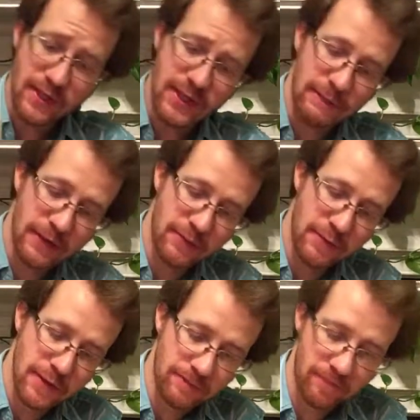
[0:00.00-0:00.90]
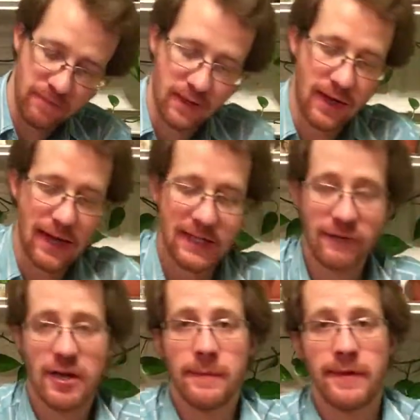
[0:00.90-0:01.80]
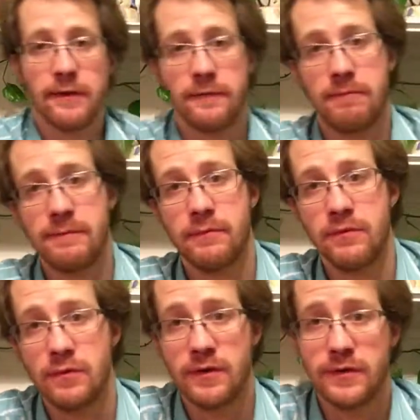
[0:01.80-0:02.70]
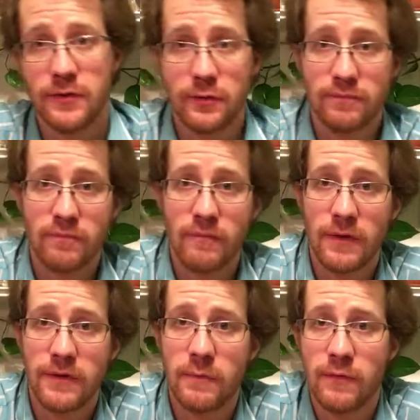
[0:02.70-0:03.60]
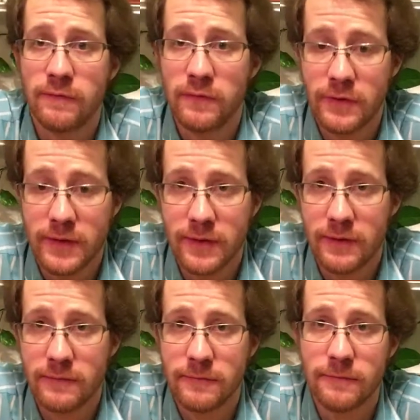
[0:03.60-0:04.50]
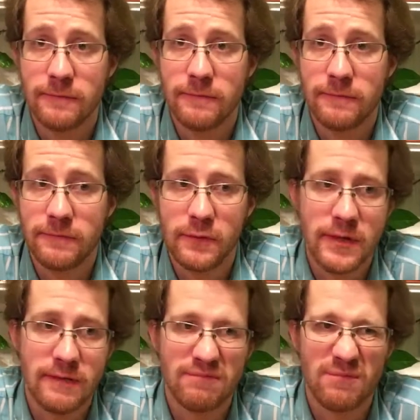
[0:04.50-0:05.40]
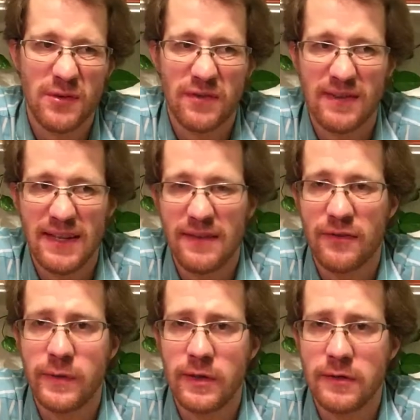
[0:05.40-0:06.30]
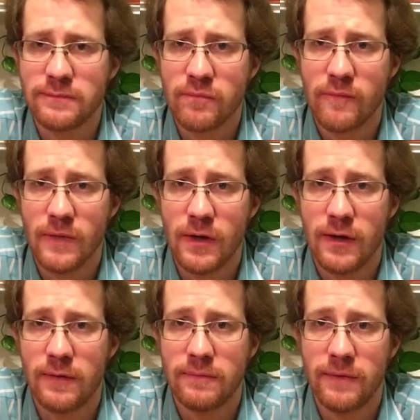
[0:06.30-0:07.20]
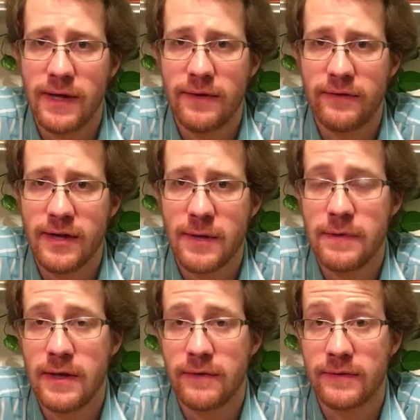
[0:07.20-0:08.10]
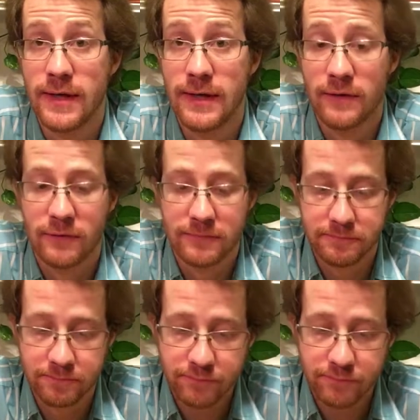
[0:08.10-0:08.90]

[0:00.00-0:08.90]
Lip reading: That makes me highly recommend it for people who are into the more fruity, slightly sweeter, hazy IPA styles.